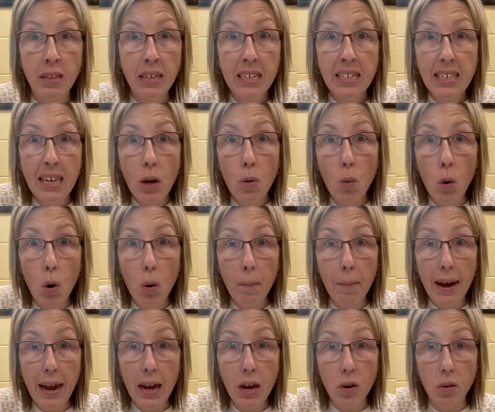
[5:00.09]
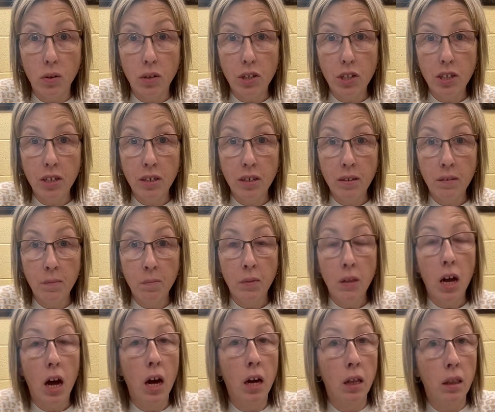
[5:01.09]
is he won't melt
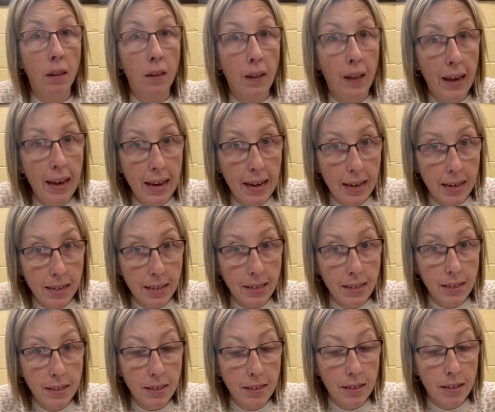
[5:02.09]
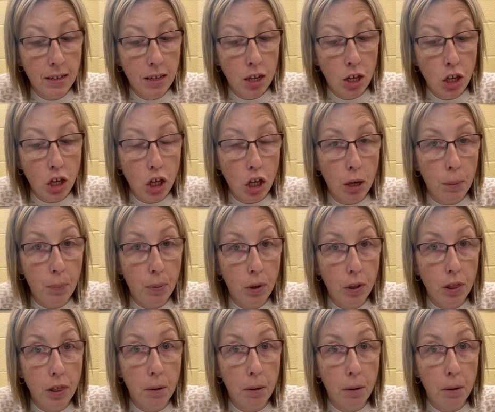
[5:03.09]
unless you put